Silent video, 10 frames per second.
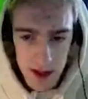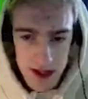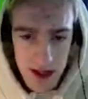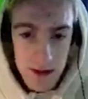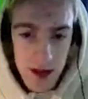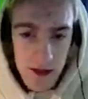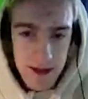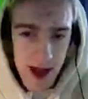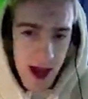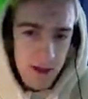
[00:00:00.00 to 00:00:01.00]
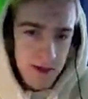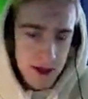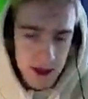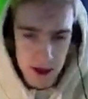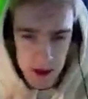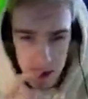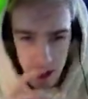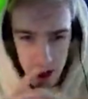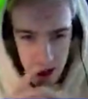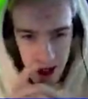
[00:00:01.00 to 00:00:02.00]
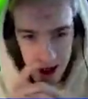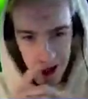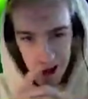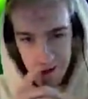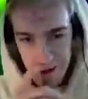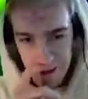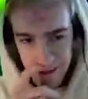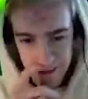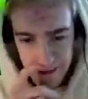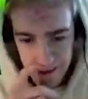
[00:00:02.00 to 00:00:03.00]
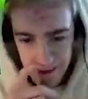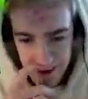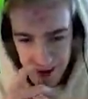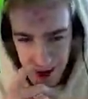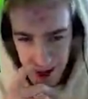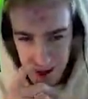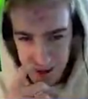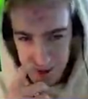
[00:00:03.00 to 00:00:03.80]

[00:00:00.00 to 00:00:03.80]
Sometimes that happens though. Um, yeah.